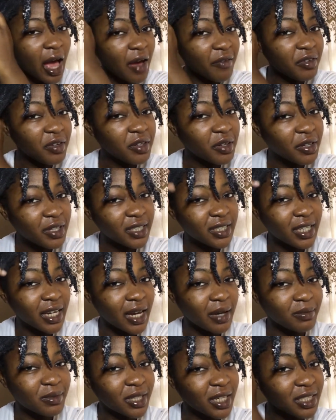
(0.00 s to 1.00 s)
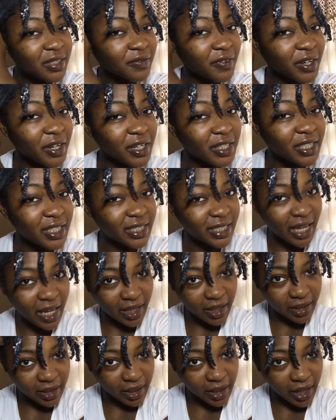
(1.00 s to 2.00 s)
you noticed that I'm just finger
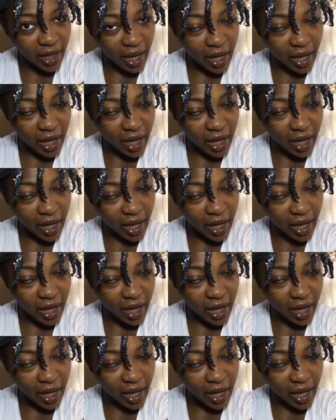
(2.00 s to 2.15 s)
detangling